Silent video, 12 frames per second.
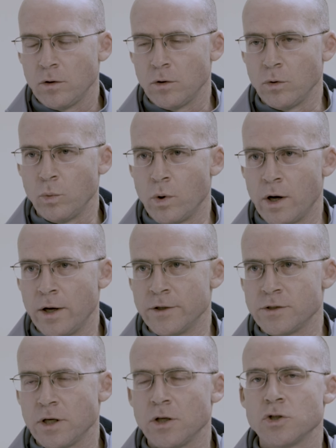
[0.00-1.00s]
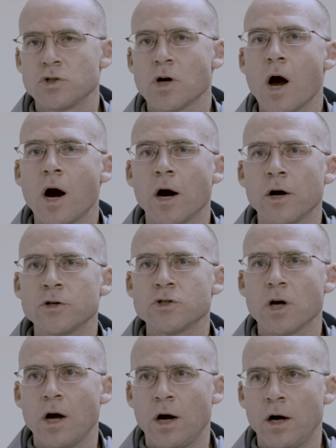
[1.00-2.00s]
who was in
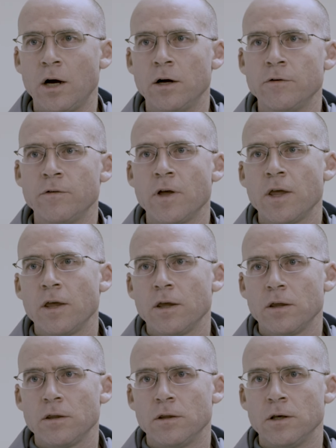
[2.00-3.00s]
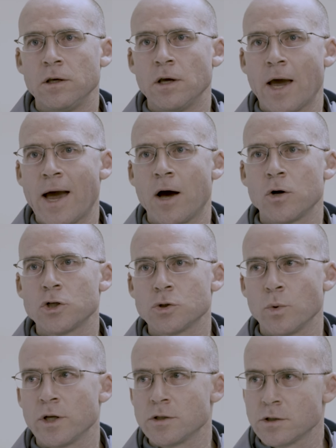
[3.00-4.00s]
charge of the
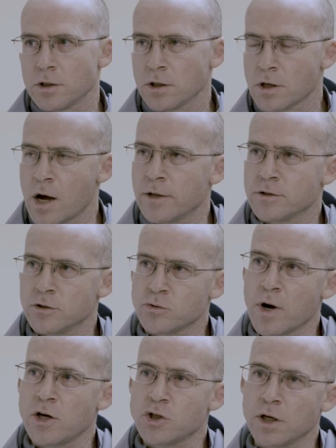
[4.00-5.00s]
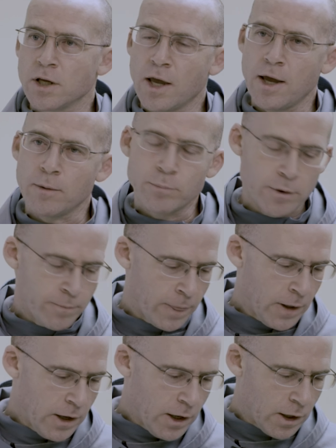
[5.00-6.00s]
Auschwitz concentration camp.
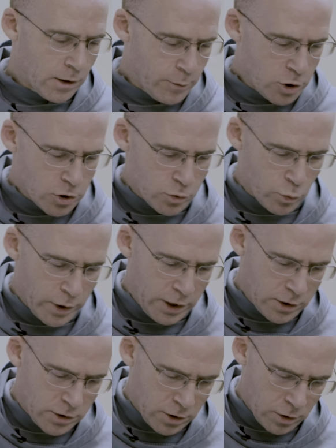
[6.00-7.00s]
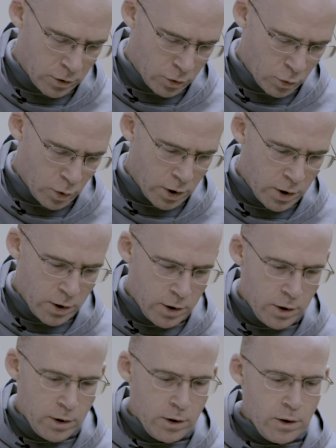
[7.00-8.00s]
And let me just read to you
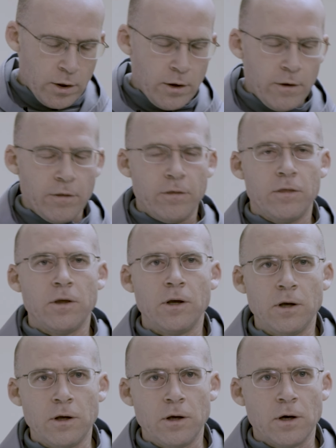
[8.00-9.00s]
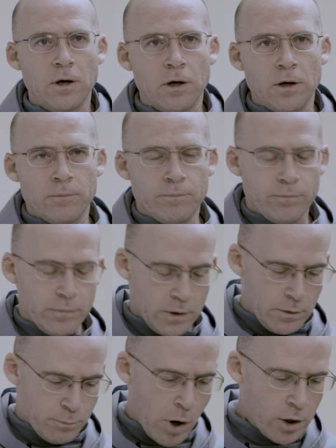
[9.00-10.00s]
the um,
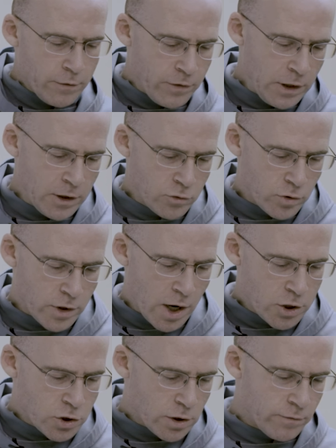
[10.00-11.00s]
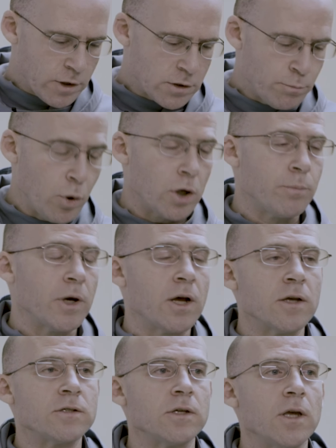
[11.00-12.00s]
part of the introduction of this book
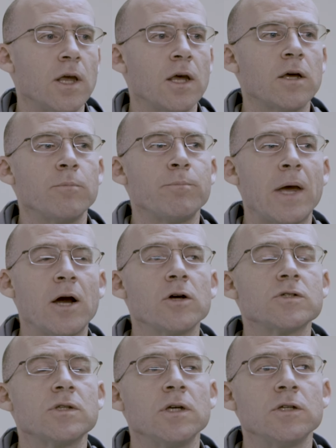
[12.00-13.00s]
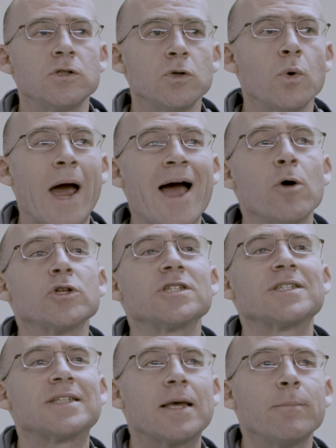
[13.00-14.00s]
because it compares these two, how
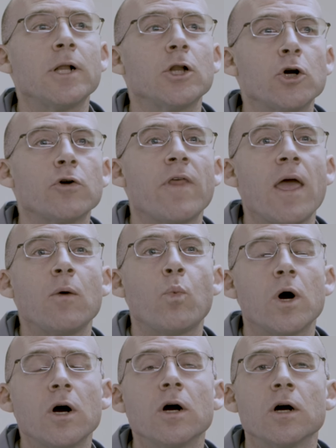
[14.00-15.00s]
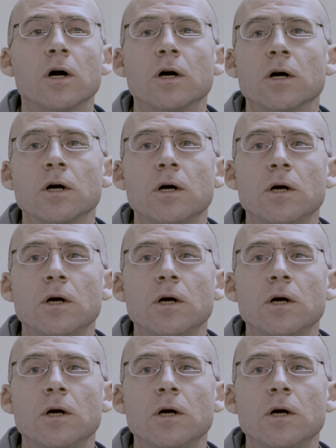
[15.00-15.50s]
similar they were.